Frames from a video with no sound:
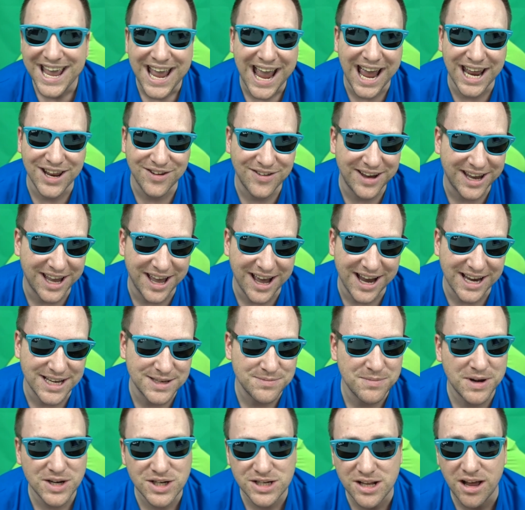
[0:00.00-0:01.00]
Anyway,
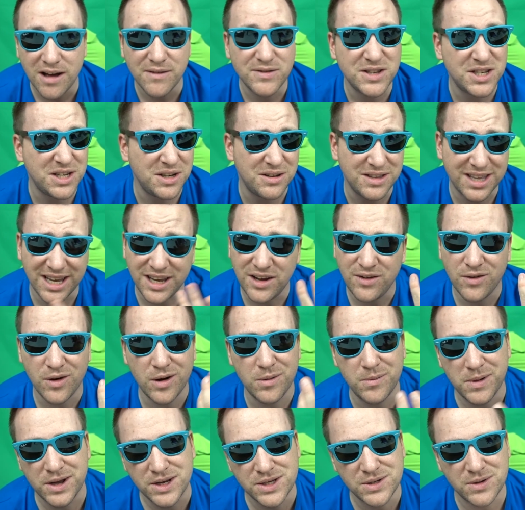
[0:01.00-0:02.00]
guys, much love to you. Thank you
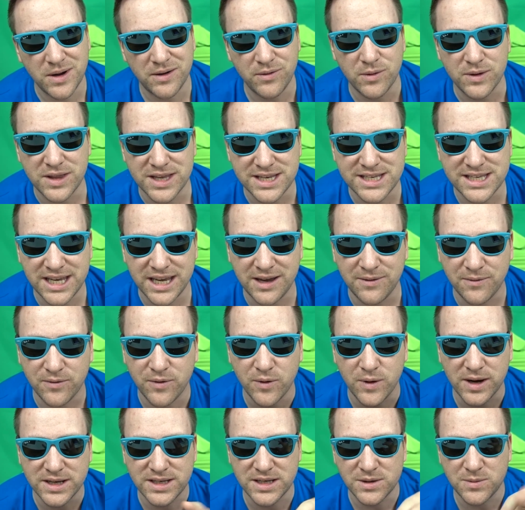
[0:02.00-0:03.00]
very much to everyone that's sticking
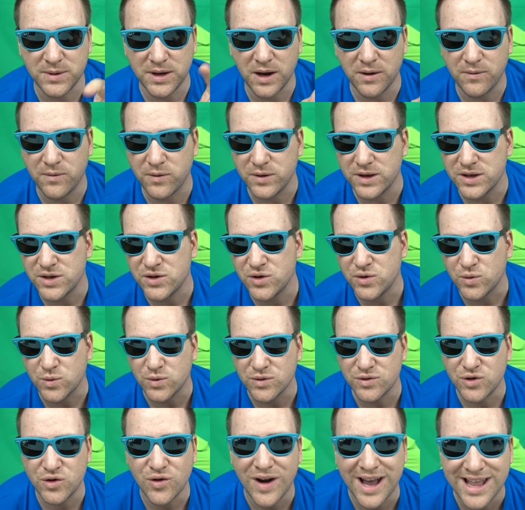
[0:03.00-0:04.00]
for us as we go through this
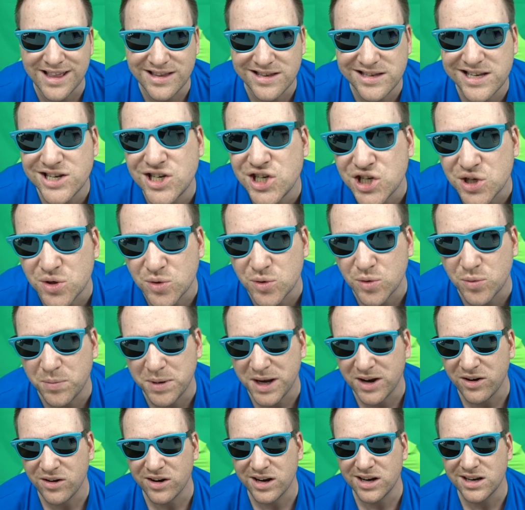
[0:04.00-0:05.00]
transitional
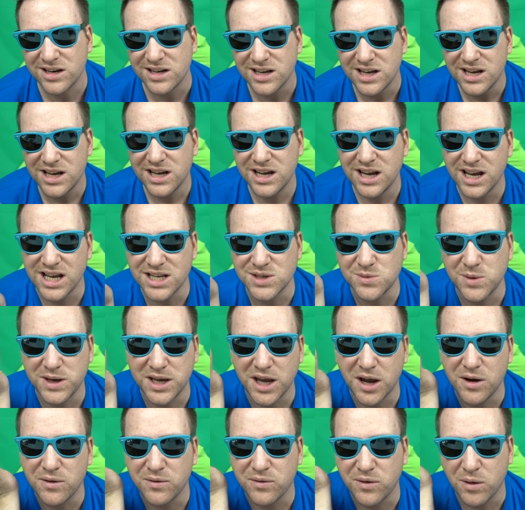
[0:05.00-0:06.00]
period. As we
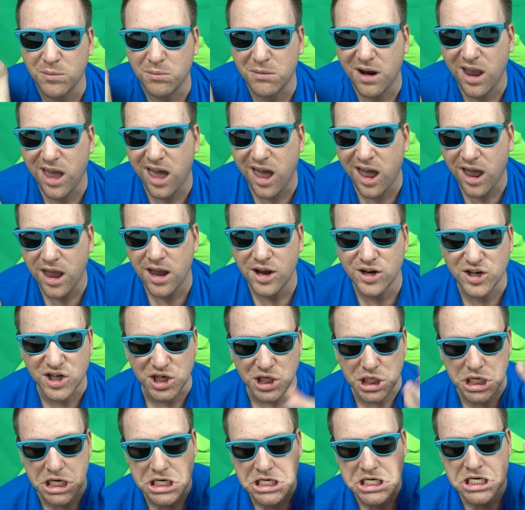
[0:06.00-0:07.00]
go from here
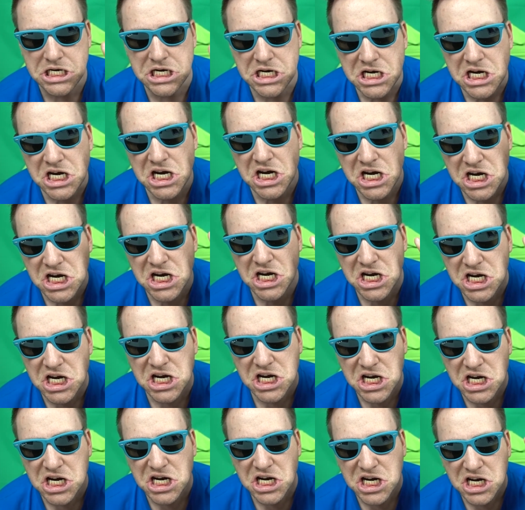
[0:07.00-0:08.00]
to
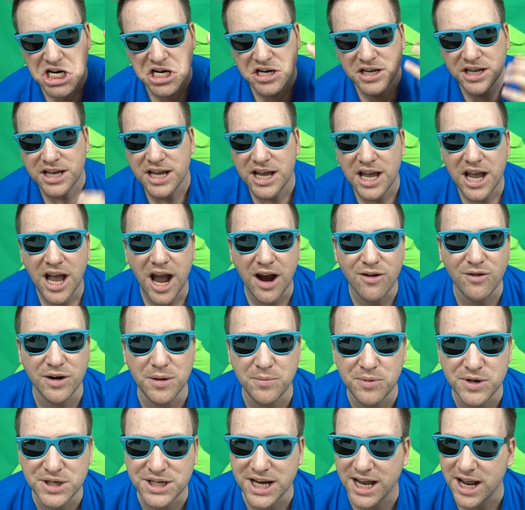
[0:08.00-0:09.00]
here. I
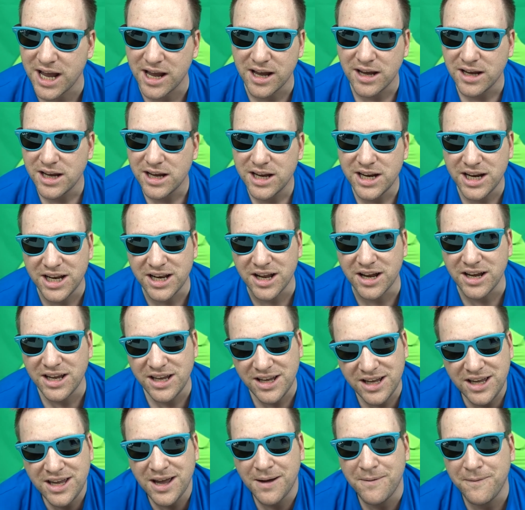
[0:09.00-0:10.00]
really appreciate it. You know,
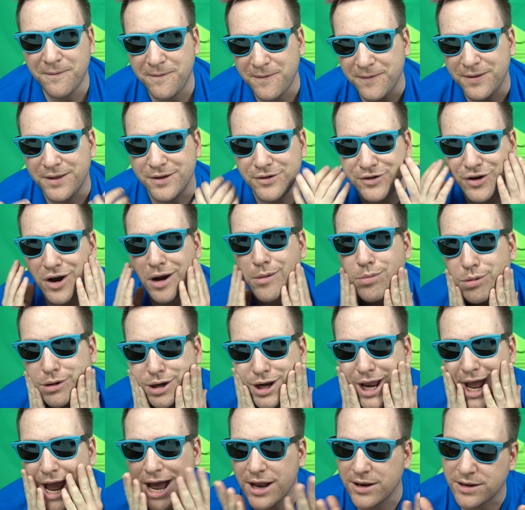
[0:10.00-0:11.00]
you come for the
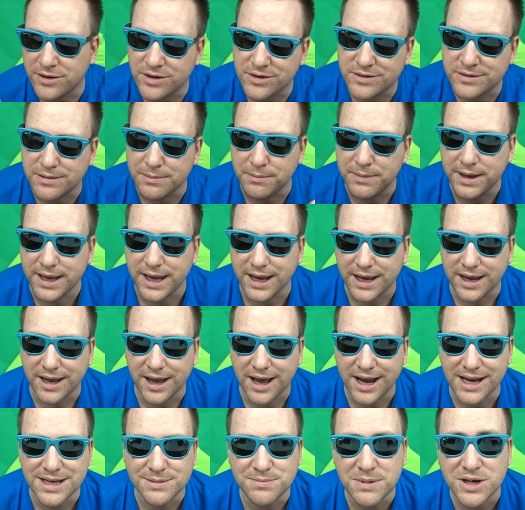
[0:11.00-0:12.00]
JB Dad, just a minute,
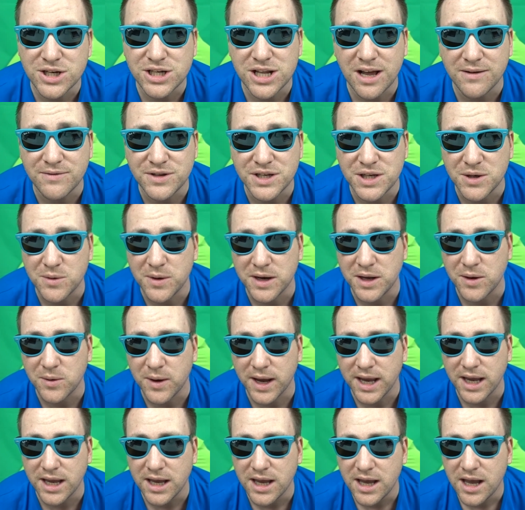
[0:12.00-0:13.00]
guys. Much love to you
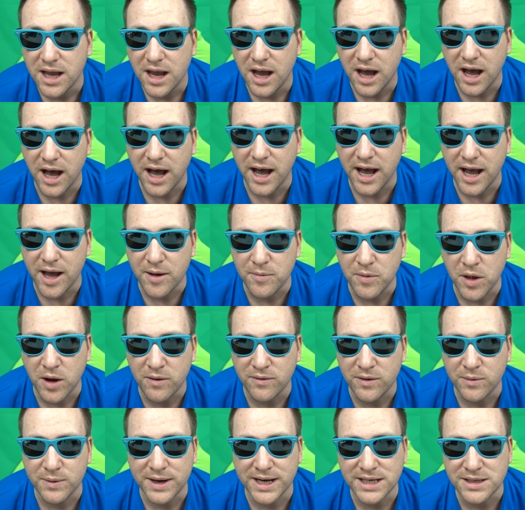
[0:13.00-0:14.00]
anyway.
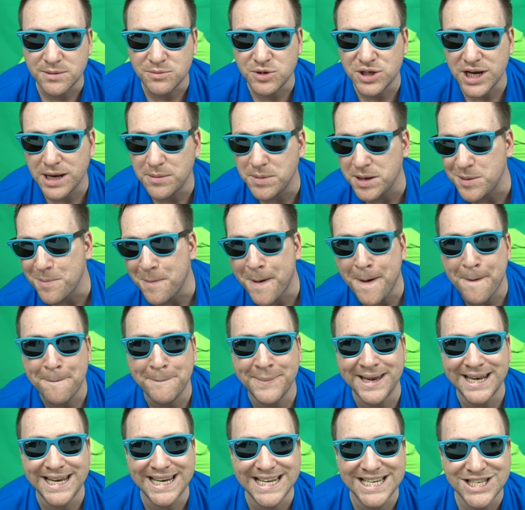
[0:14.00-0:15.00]
Hopefully we get some JB
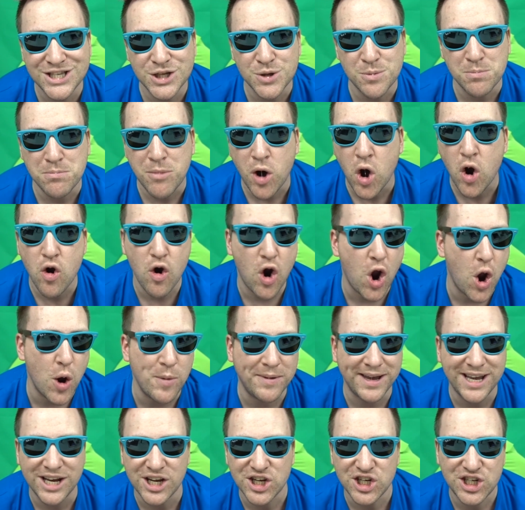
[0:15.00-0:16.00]
Mum in this tomorrow
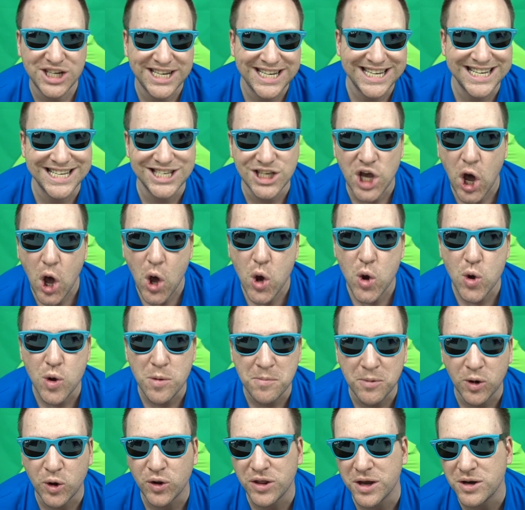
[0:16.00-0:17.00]
because she is
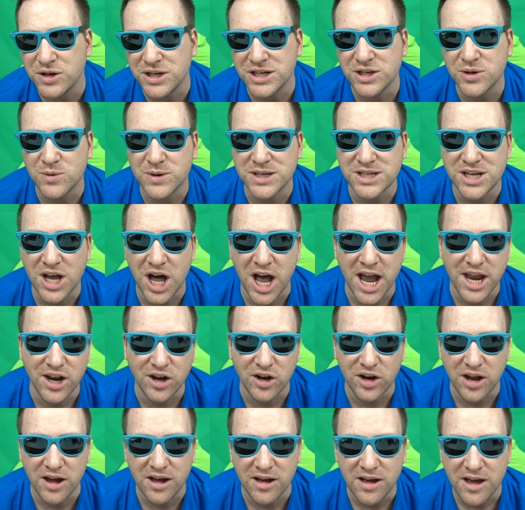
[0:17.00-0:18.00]
home, although she's always tired
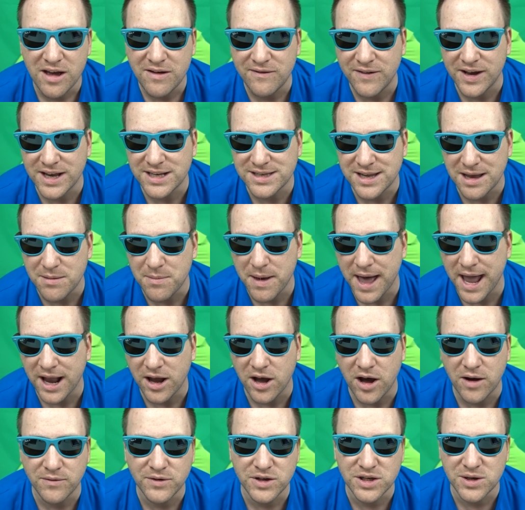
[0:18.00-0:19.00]
on her first day
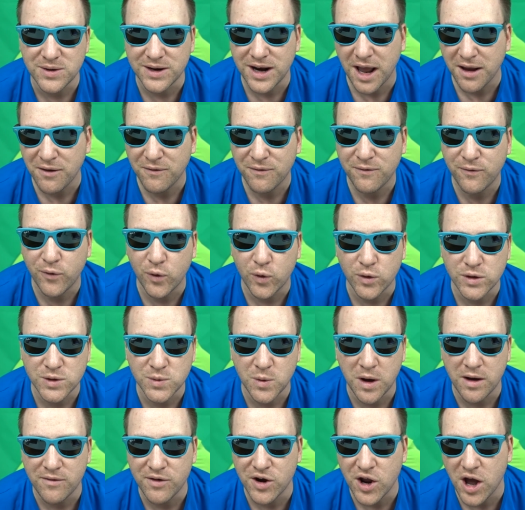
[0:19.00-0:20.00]
back after doing like 4
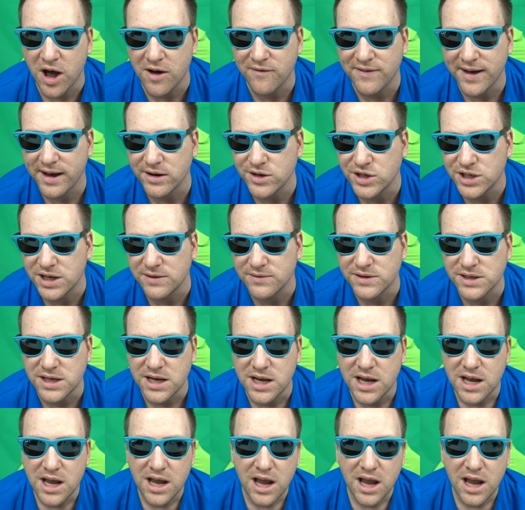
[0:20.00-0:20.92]
12-and-a-half-hour shifts.